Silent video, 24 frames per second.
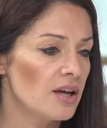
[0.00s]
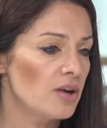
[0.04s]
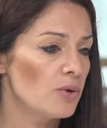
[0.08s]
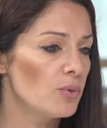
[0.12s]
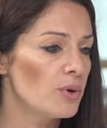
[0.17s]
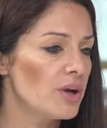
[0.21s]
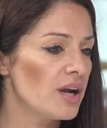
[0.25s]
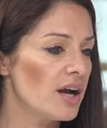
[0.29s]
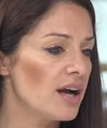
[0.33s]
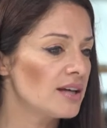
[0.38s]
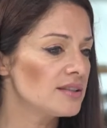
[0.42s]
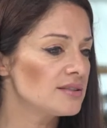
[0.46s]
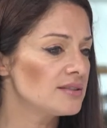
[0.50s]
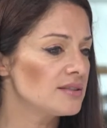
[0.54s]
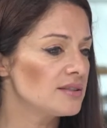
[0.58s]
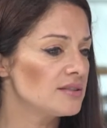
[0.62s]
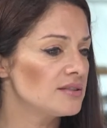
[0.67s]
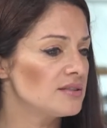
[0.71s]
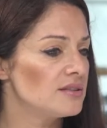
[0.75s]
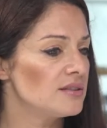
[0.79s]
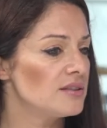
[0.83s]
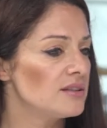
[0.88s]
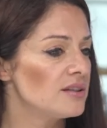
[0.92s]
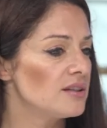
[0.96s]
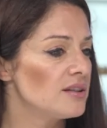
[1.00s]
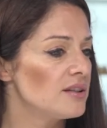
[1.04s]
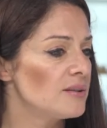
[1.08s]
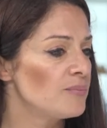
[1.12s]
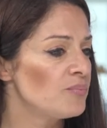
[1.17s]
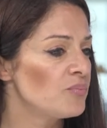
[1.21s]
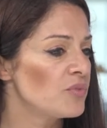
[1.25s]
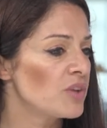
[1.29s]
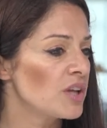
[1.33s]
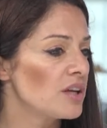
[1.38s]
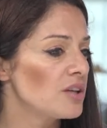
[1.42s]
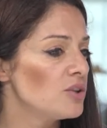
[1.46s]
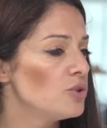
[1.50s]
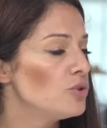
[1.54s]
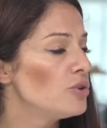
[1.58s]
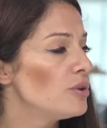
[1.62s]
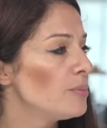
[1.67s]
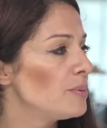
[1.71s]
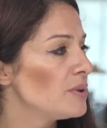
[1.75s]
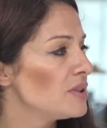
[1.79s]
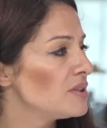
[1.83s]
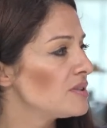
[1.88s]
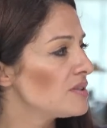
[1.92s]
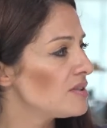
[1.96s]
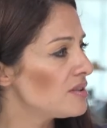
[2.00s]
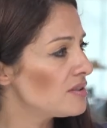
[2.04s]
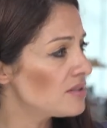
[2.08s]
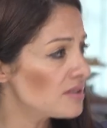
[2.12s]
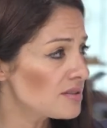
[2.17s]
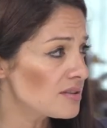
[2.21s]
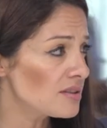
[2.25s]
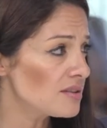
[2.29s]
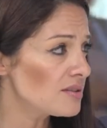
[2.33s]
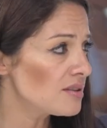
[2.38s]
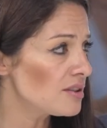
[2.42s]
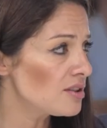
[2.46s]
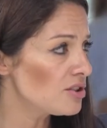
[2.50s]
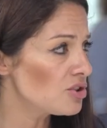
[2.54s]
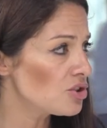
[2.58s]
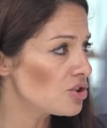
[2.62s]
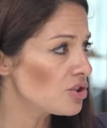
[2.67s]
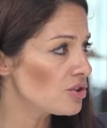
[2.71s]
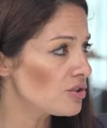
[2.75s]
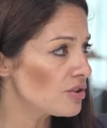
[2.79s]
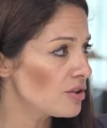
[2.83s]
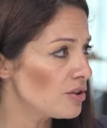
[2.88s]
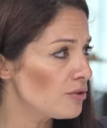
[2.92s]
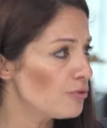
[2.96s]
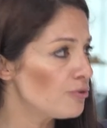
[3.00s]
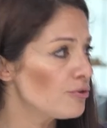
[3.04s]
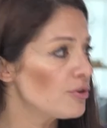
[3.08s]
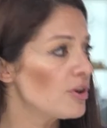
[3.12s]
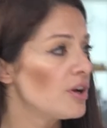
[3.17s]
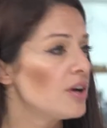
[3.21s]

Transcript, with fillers: we had the European Citizens Initiative,